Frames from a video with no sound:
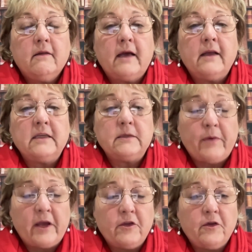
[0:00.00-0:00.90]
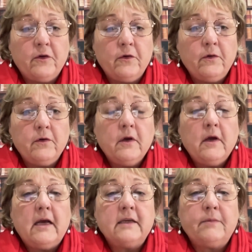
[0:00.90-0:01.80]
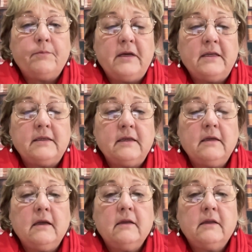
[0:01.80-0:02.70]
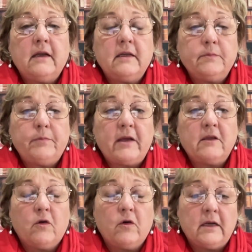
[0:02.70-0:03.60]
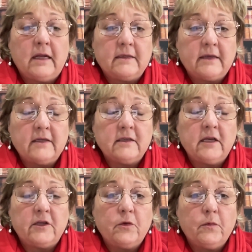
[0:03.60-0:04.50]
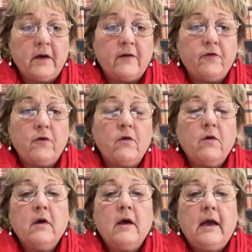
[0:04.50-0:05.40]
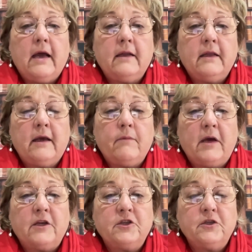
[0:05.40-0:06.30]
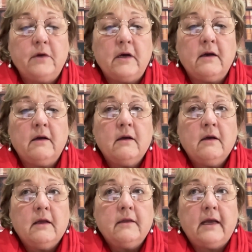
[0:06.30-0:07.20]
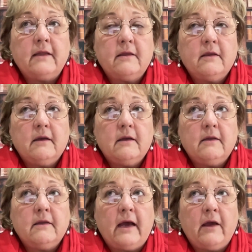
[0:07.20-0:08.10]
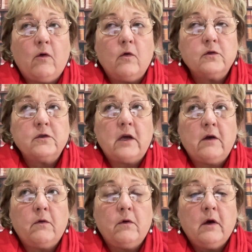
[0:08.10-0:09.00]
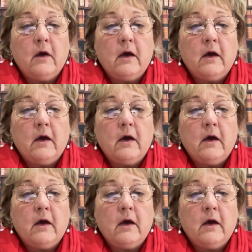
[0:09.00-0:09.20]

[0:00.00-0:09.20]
respect you as a person, they respect the organization that you work for, and that they make sure that they also